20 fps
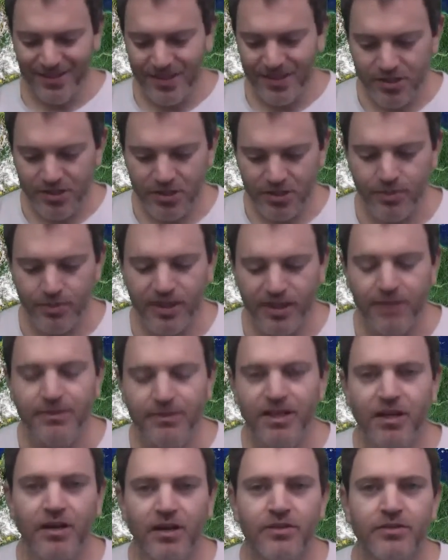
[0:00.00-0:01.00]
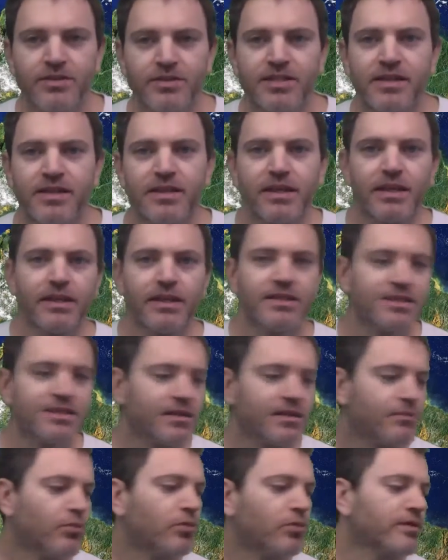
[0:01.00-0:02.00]
So becoming an author is a thing. It's an
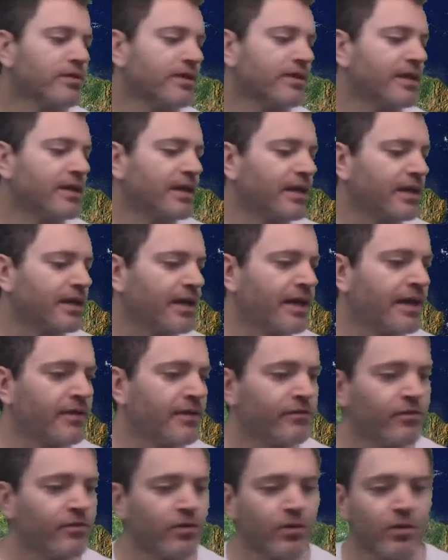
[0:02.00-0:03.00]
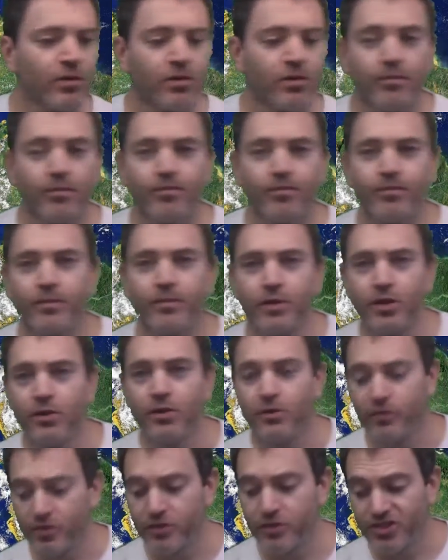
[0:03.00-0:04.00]
important thing. And for you,
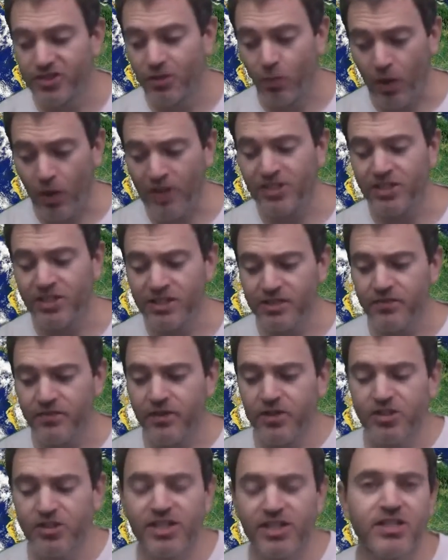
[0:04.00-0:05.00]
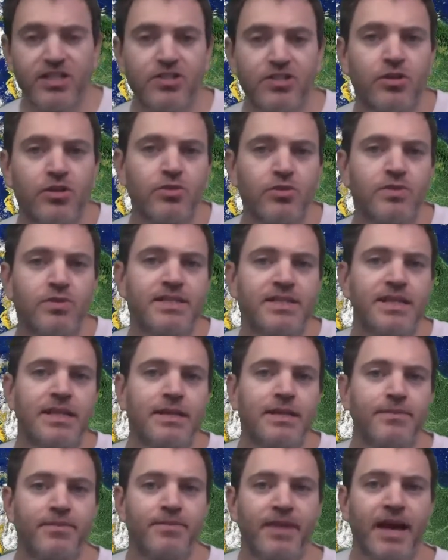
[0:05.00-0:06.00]
if you're still watching this far, chances are you
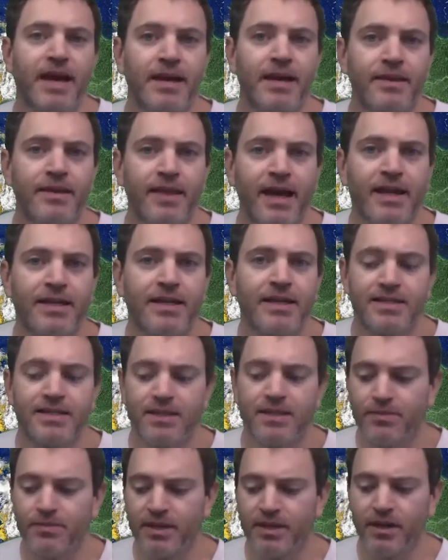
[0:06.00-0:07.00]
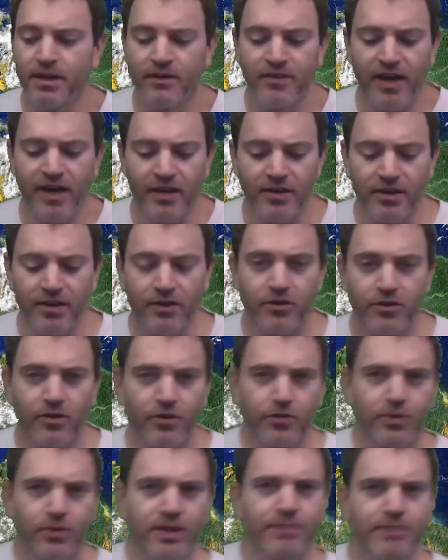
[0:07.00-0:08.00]
see that is something of value. Now, there are
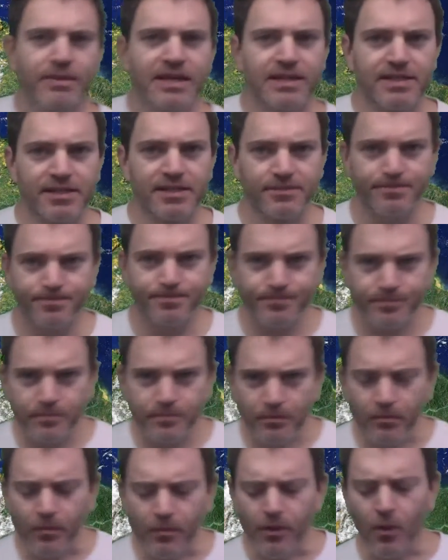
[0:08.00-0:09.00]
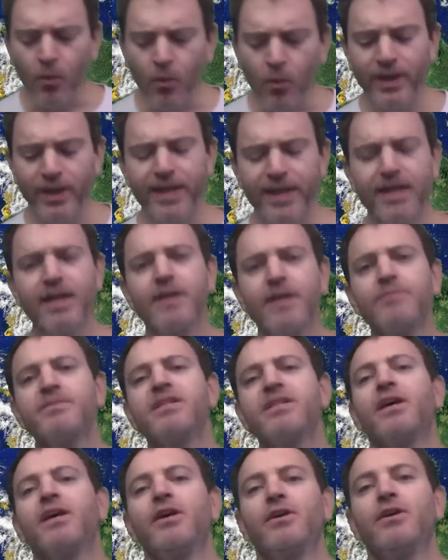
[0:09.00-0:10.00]
3 myths when it comes
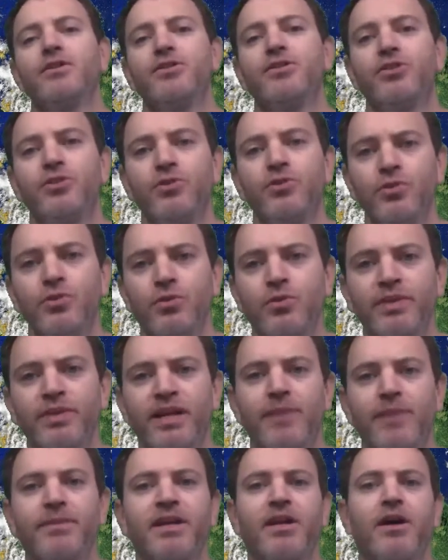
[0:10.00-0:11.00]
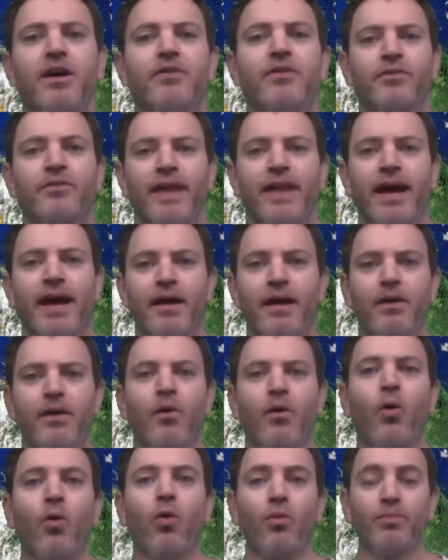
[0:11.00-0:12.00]
to becoming an author that
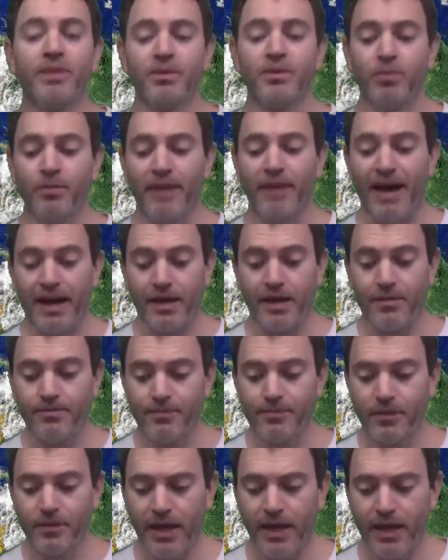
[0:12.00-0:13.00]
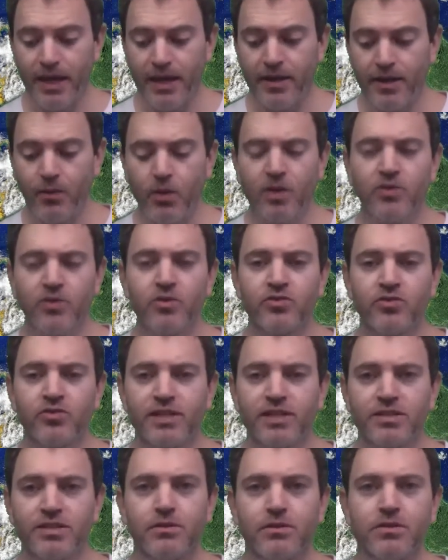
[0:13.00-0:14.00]
hold people back. Okay, and I want to
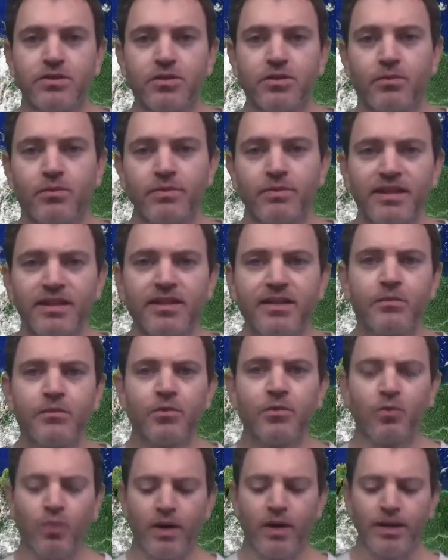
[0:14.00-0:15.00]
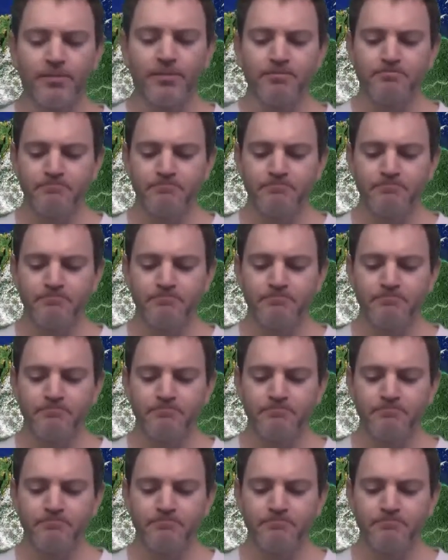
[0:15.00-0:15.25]
address those. So myth number 1